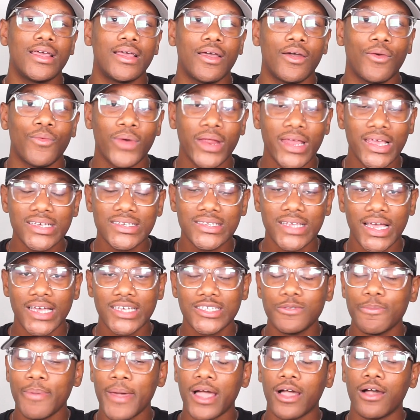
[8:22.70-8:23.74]
When he
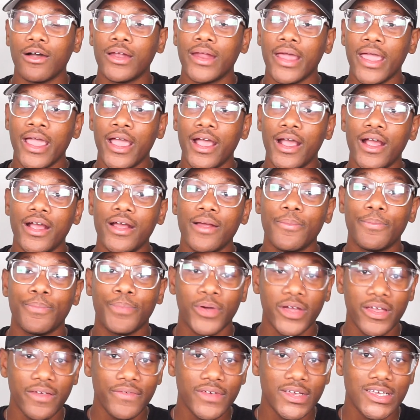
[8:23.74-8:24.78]
says back on air,
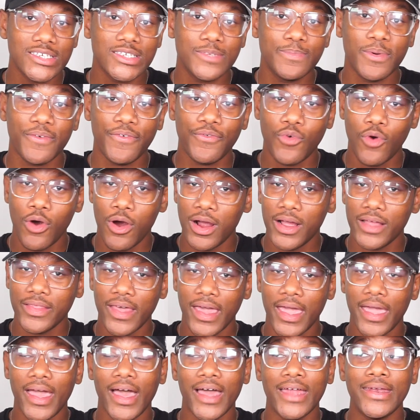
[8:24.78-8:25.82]
previous before
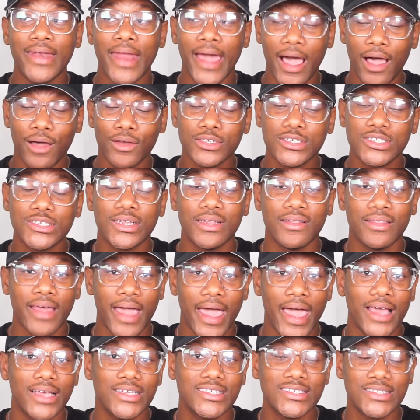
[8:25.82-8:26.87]
they announced
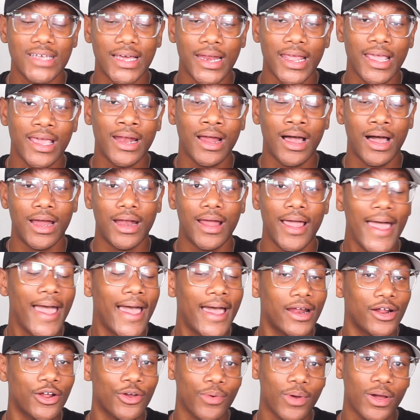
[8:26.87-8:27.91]
that Sunny and Anna
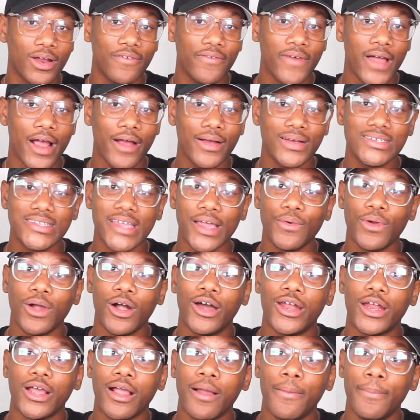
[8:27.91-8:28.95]
had coronavirus, they were
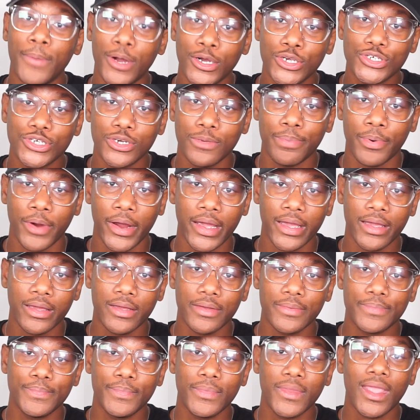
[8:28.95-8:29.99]
on a commercial break.
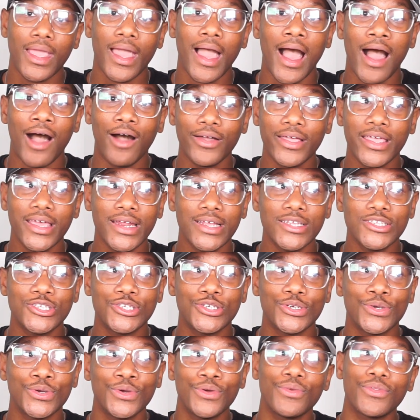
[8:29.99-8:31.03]
I'll get
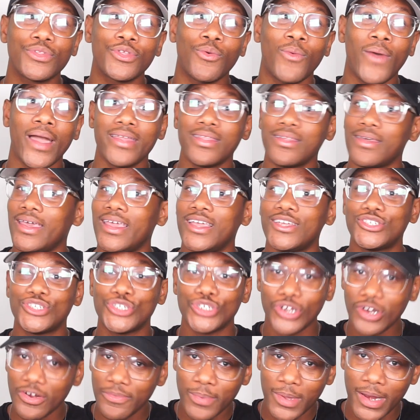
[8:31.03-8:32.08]
into the way that it
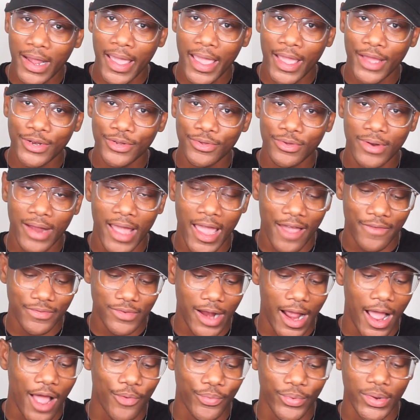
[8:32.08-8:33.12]
should have been handled
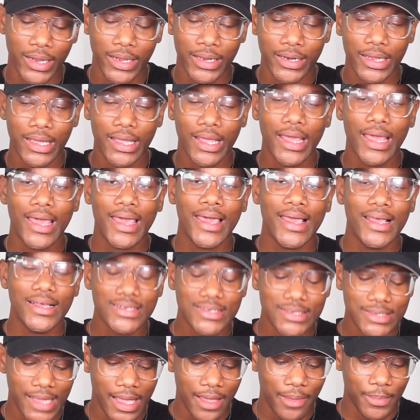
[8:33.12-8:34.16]
after I read his
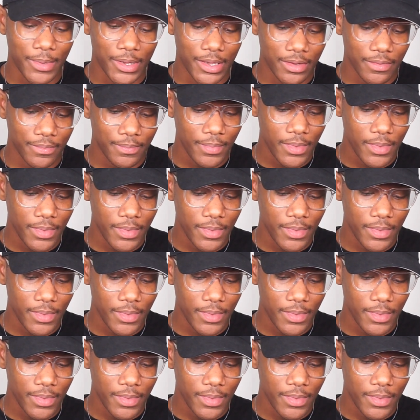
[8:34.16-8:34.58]
statement.